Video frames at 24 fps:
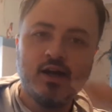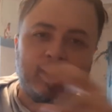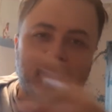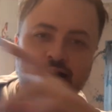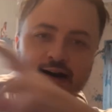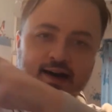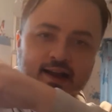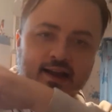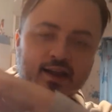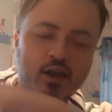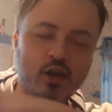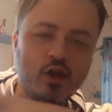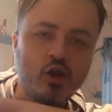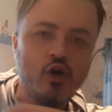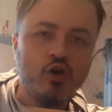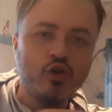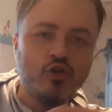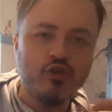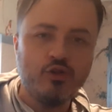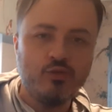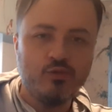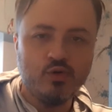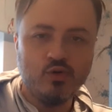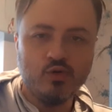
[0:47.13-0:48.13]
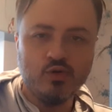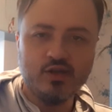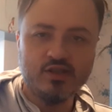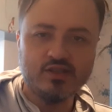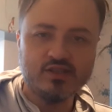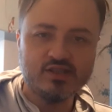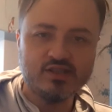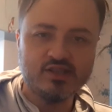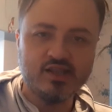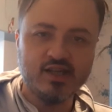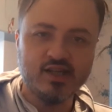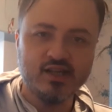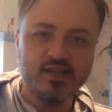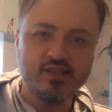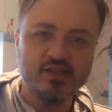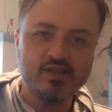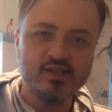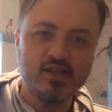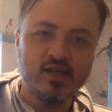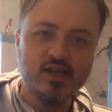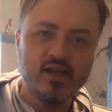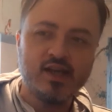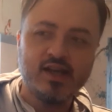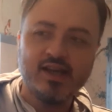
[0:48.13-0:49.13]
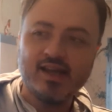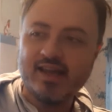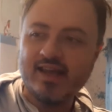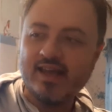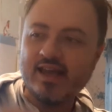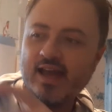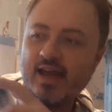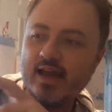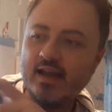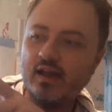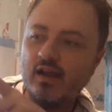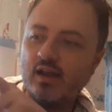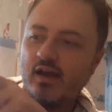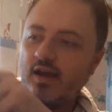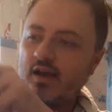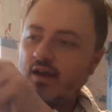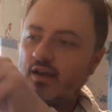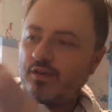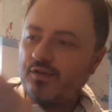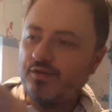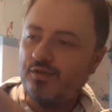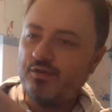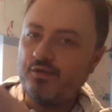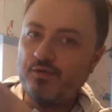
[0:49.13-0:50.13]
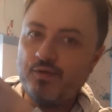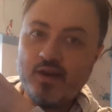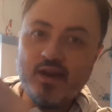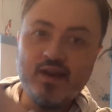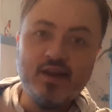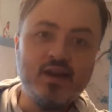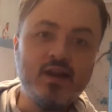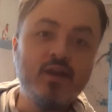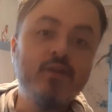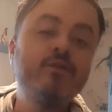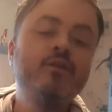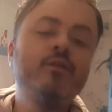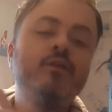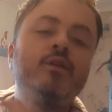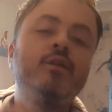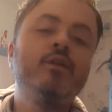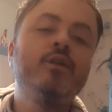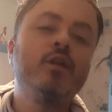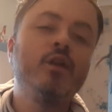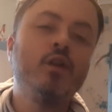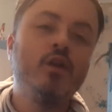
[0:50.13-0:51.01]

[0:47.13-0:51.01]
unlock them all as things, get like 3 different